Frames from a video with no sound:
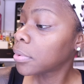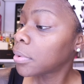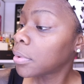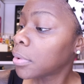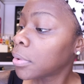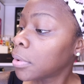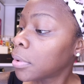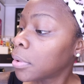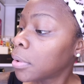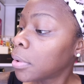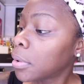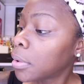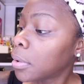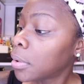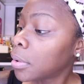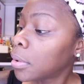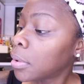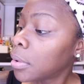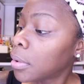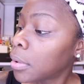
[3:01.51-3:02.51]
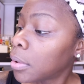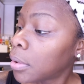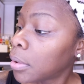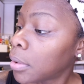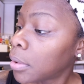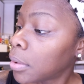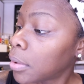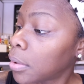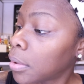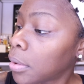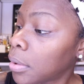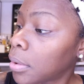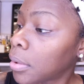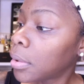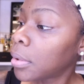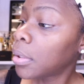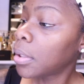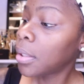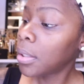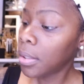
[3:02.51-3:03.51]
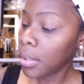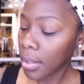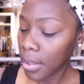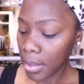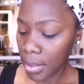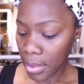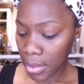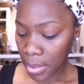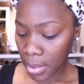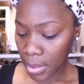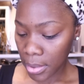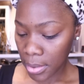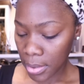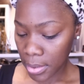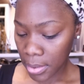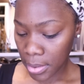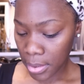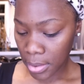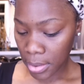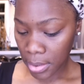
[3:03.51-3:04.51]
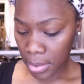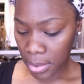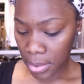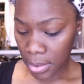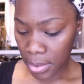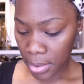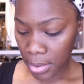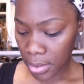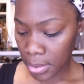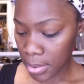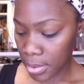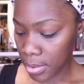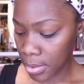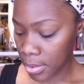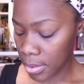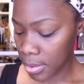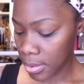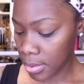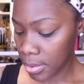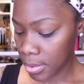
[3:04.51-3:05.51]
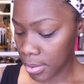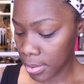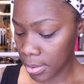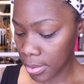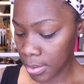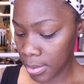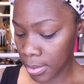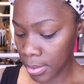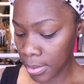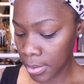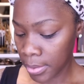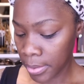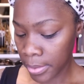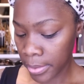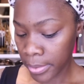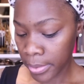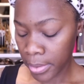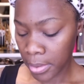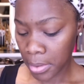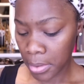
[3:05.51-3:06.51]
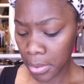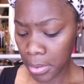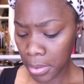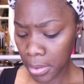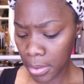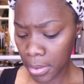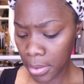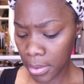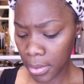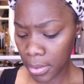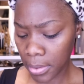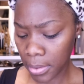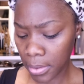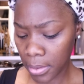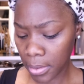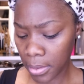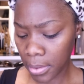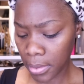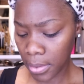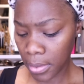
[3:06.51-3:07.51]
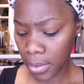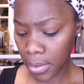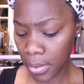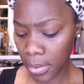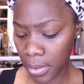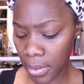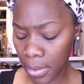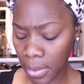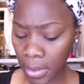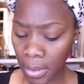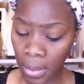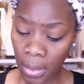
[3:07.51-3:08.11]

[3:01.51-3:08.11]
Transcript: Nobody speaks.